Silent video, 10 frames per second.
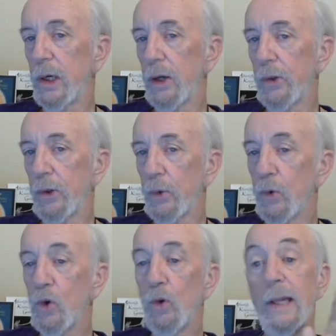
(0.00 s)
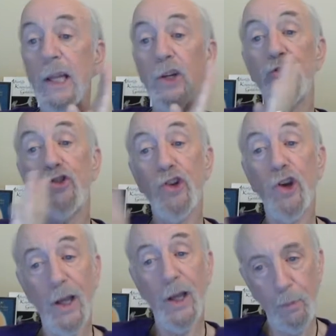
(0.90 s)
out the room, and then
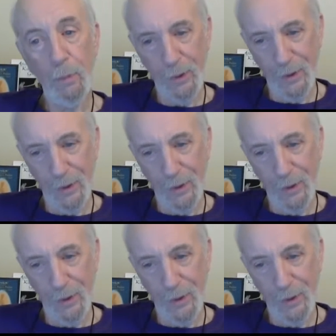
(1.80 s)
shut up,